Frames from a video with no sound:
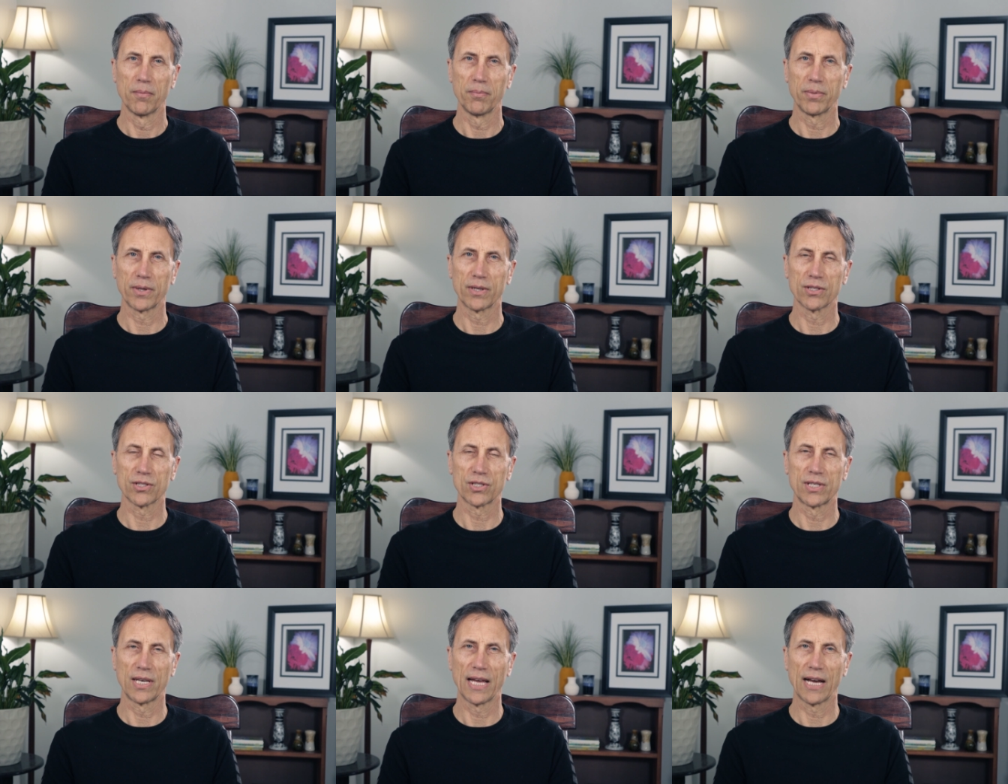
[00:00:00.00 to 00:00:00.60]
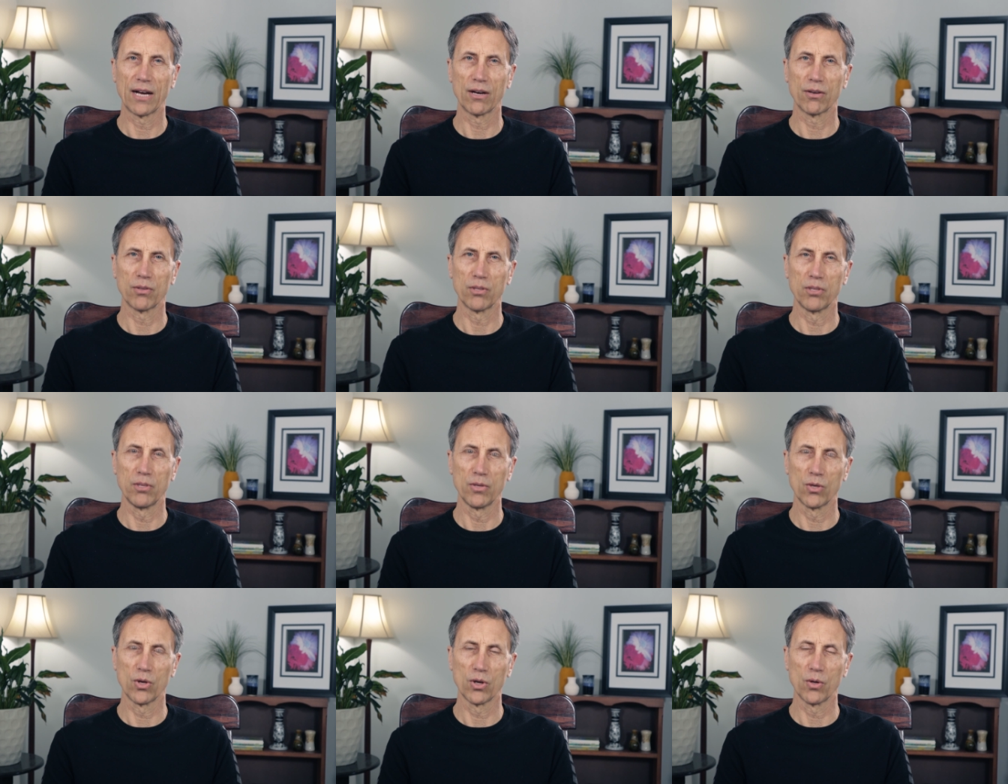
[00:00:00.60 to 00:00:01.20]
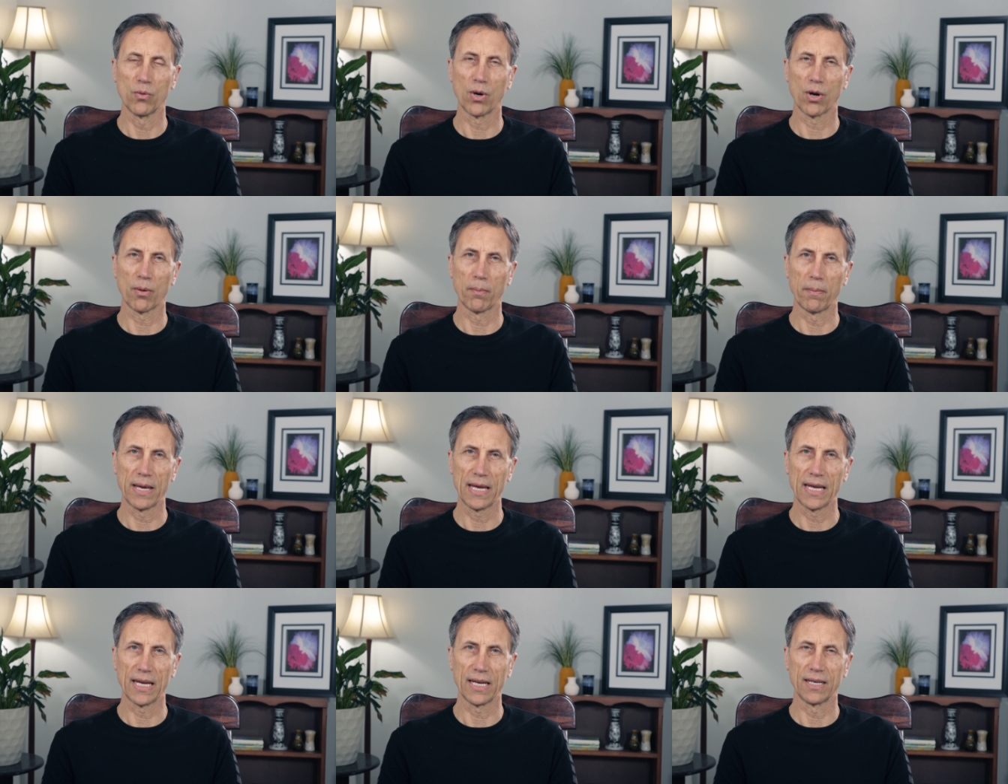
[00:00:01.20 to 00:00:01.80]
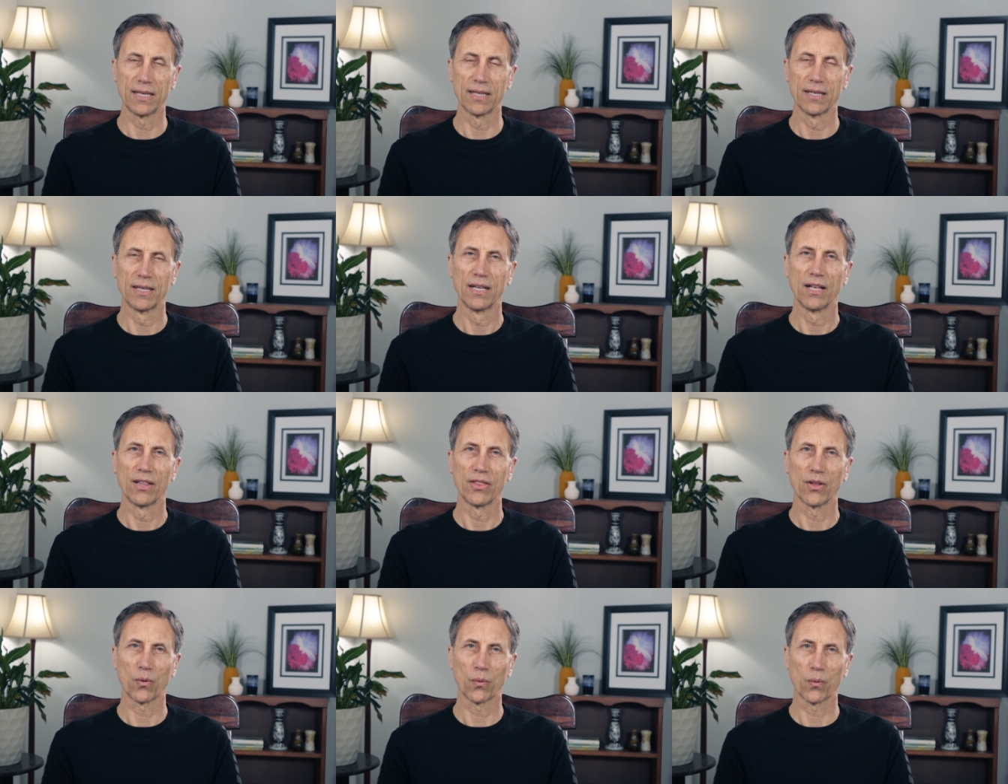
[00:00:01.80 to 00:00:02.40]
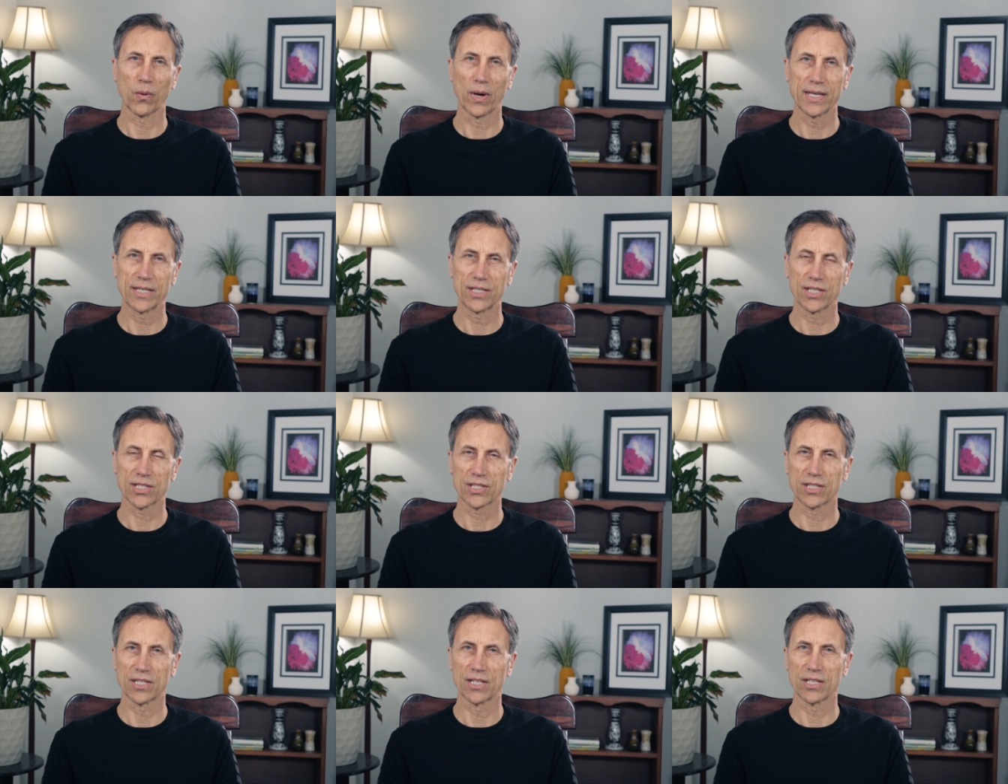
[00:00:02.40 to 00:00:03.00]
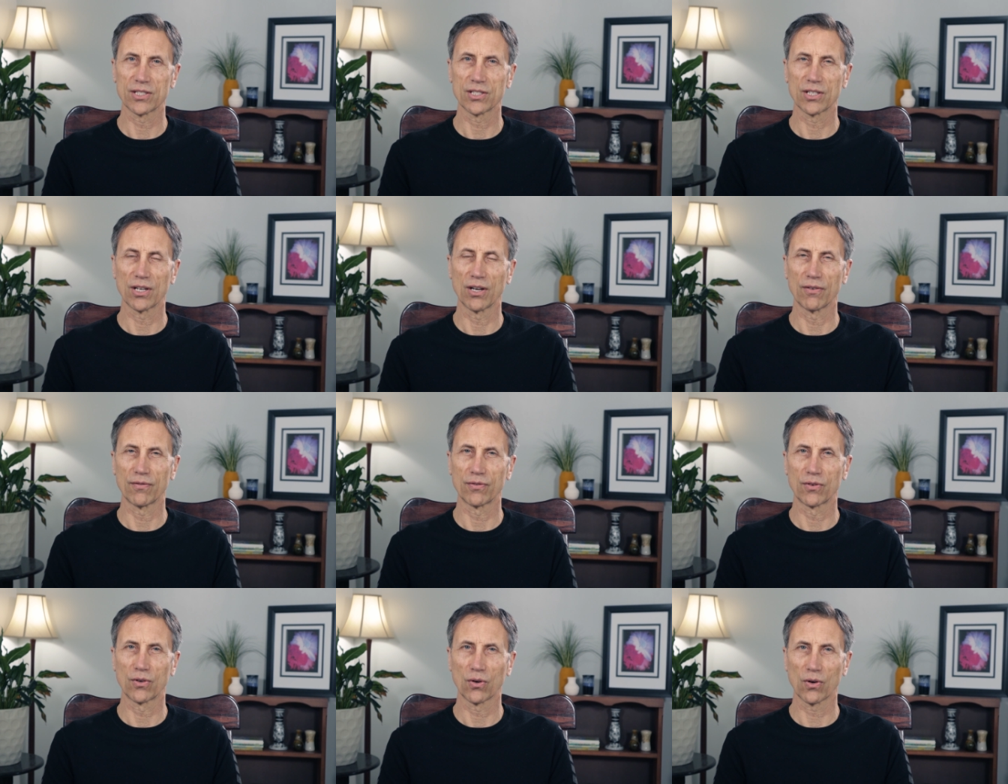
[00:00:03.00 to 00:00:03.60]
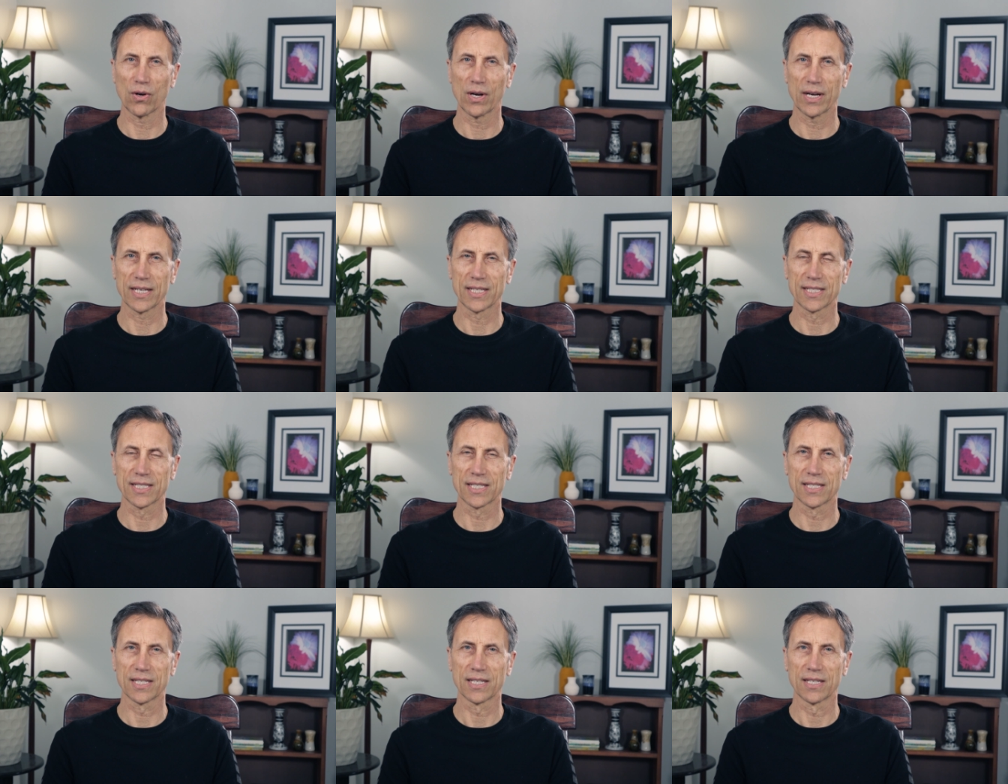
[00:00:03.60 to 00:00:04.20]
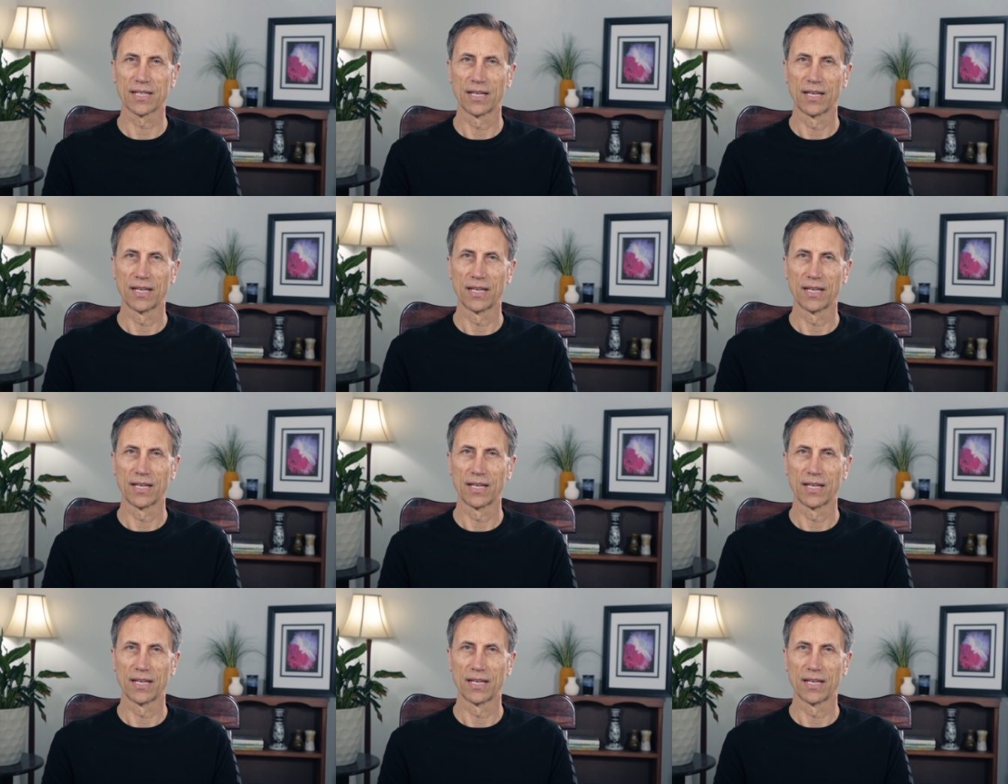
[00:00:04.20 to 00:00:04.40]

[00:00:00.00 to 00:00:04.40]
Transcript: because now you are made the righteousness of Christ